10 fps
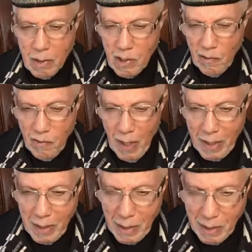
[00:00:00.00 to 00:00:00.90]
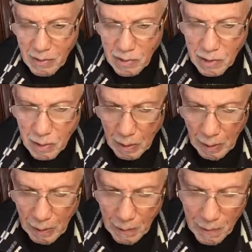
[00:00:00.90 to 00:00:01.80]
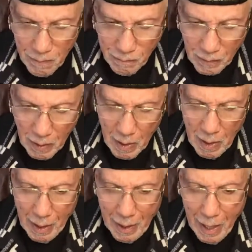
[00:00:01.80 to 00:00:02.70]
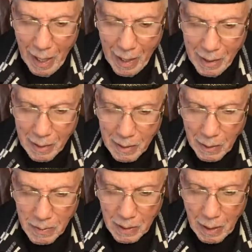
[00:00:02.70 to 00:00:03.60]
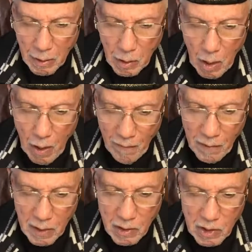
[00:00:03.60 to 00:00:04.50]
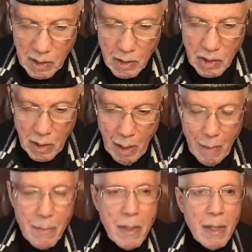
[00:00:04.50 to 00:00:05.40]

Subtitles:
to finance a high-end upscale coffee and tea shop